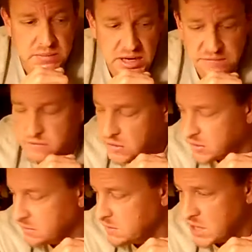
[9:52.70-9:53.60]
I flew,
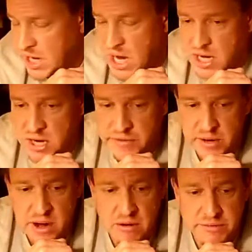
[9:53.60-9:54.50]
when I got it on
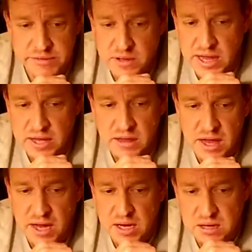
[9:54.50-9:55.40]
the ground, it still had
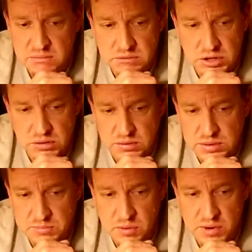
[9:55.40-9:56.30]
like, you know,
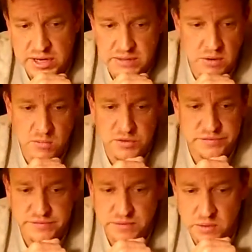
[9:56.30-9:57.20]

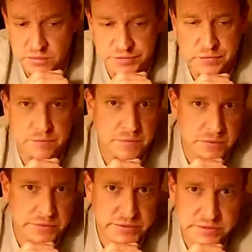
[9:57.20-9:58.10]
almost 4
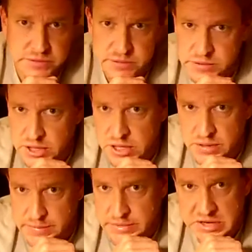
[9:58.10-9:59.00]
volts
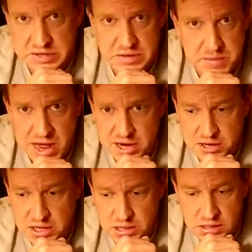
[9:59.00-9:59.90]
on the
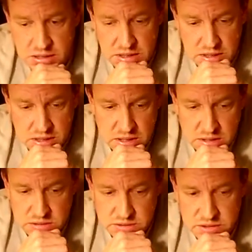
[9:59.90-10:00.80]
battery.
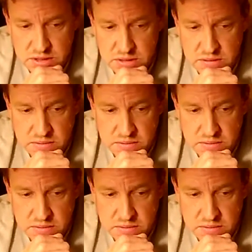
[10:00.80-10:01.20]
So